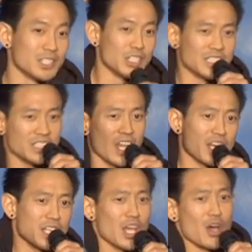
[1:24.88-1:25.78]
She's
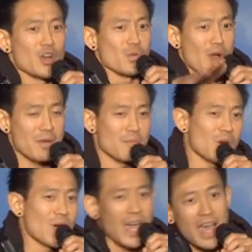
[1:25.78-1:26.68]
sliding down a
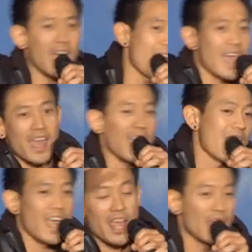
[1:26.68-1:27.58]
rainbow.
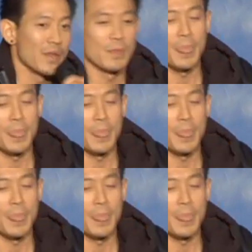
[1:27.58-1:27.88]
Hi.